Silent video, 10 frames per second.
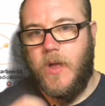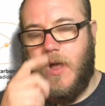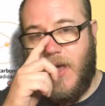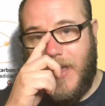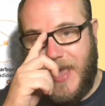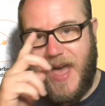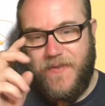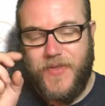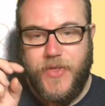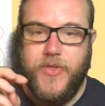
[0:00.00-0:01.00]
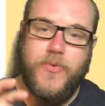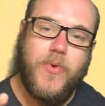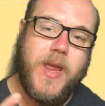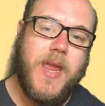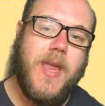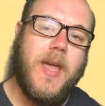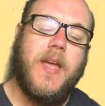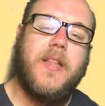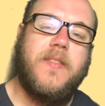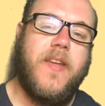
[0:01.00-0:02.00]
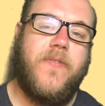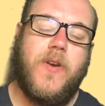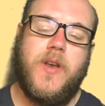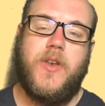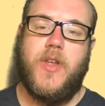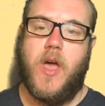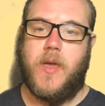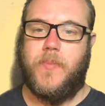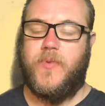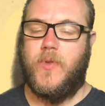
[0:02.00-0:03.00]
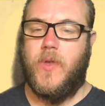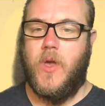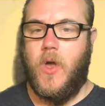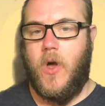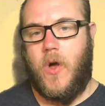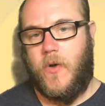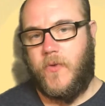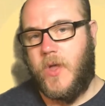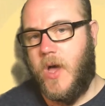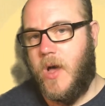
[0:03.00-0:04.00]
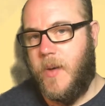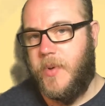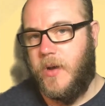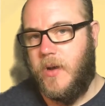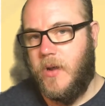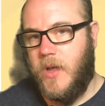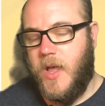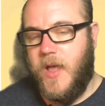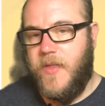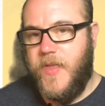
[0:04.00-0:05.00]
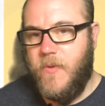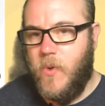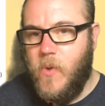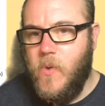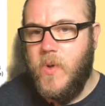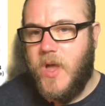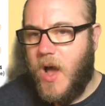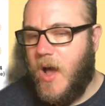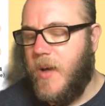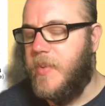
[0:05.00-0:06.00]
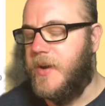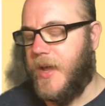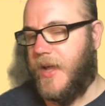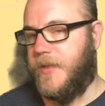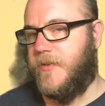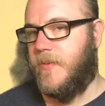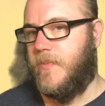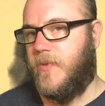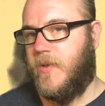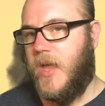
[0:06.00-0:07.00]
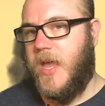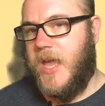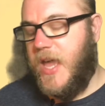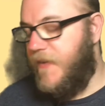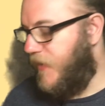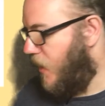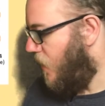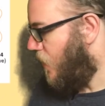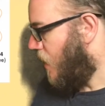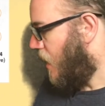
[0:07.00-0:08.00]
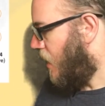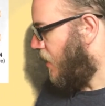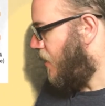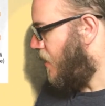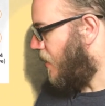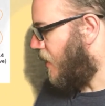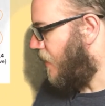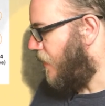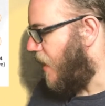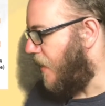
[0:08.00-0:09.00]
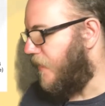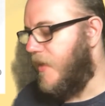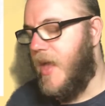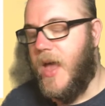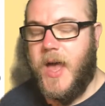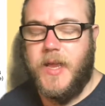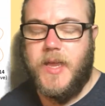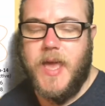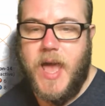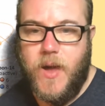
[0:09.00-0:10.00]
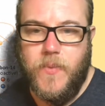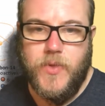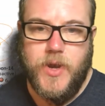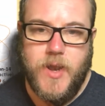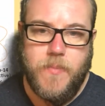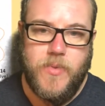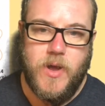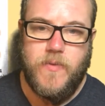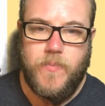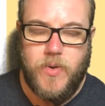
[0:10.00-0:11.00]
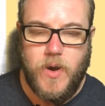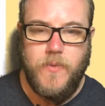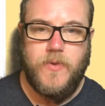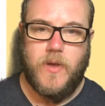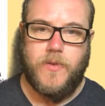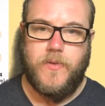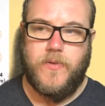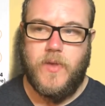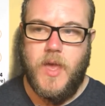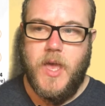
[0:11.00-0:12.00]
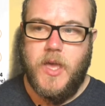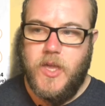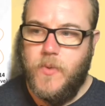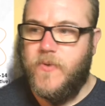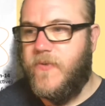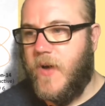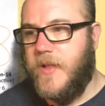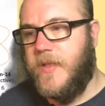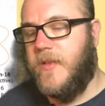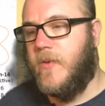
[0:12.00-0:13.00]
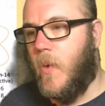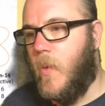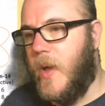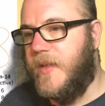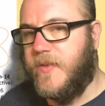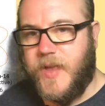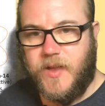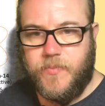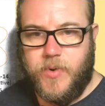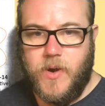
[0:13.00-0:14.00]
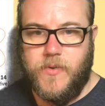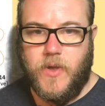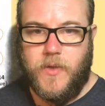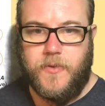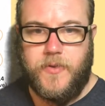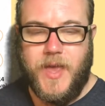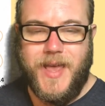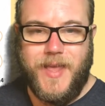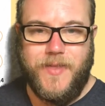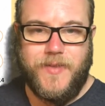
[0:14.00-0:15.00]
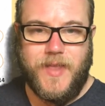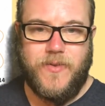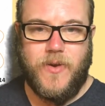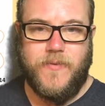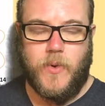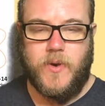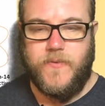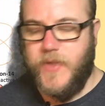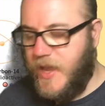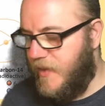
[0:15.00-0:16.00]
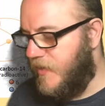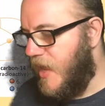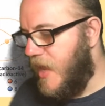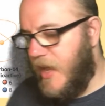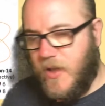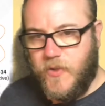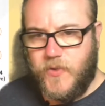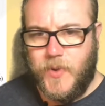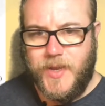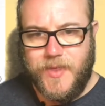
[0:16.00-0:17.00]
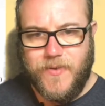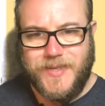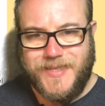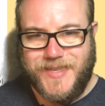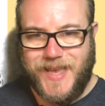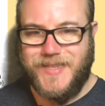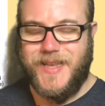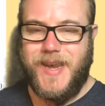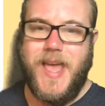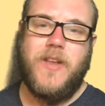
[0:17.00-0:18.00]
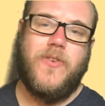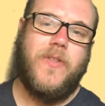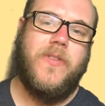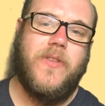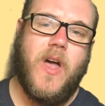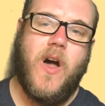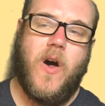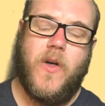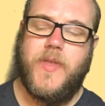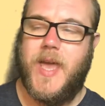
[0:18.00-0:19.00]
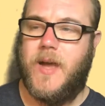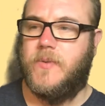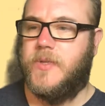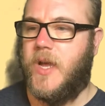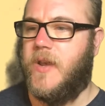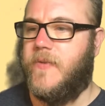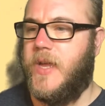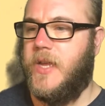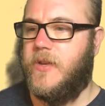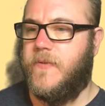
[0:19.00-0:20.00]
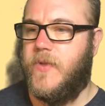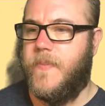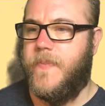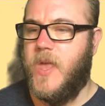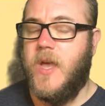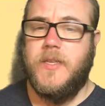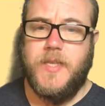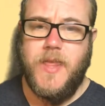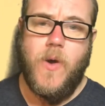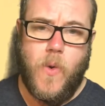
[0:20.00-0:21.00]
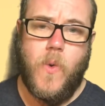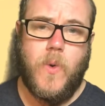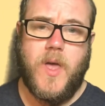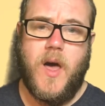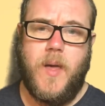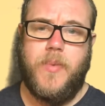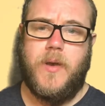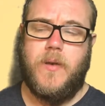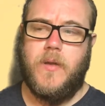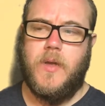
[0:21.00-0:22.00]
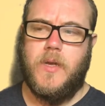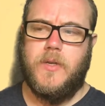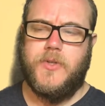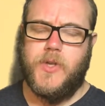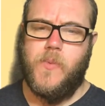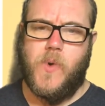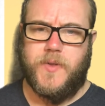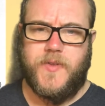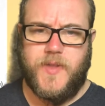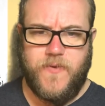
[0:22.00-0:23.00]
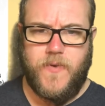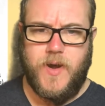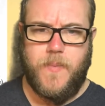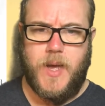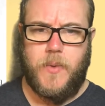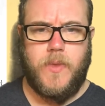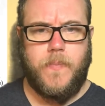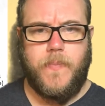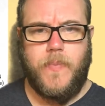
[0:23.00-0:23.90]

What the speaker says: I have 3 different types of carbon. They're all carbon atoms. If you look at this and count the number of protons, you will find there's always 6 protons in the center of all of these. Consequently, there are 6 electrons on the outside of each of them. So they're all carbon. So what's different about them?